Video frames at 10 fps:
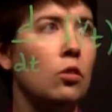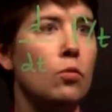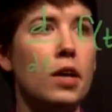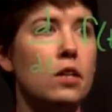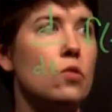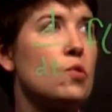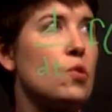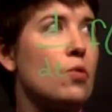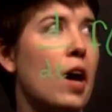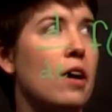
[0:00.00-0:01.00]
right?
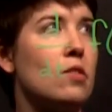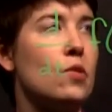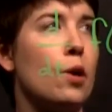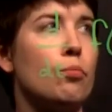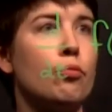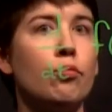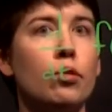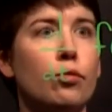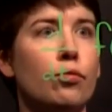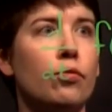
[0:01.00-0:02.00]
So that is now
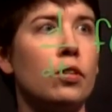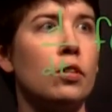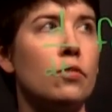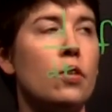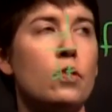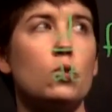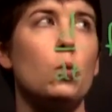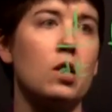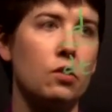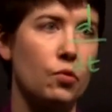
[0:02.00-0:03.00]
proof that this
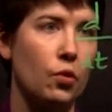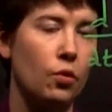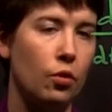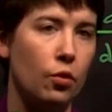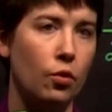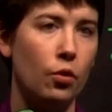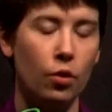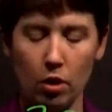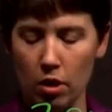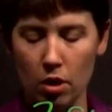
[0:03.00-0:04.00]
works.
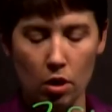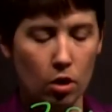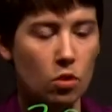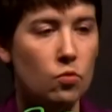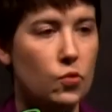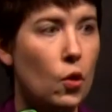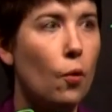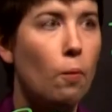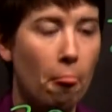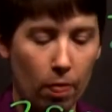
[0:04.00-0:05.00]

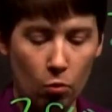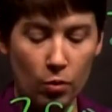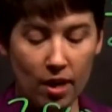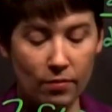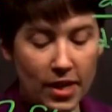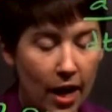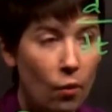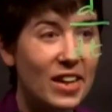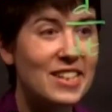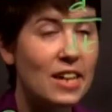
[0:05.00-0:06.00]
So we have
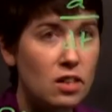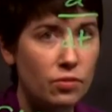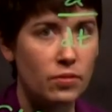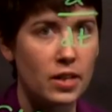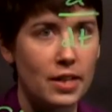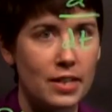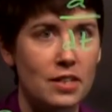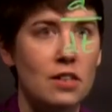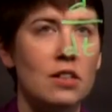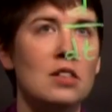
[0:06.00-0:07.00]
now
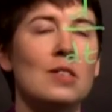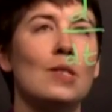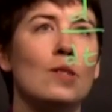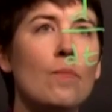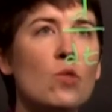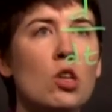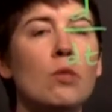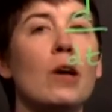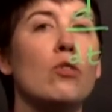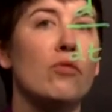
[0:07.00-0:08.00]
identified
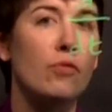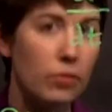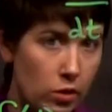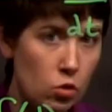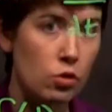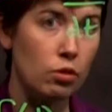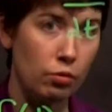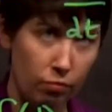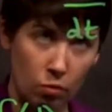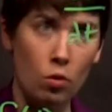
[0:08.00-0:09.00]
something about the
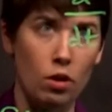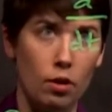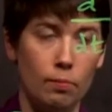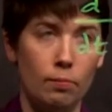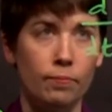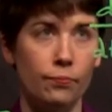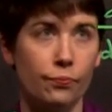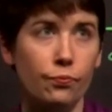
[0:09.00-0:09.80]
functional form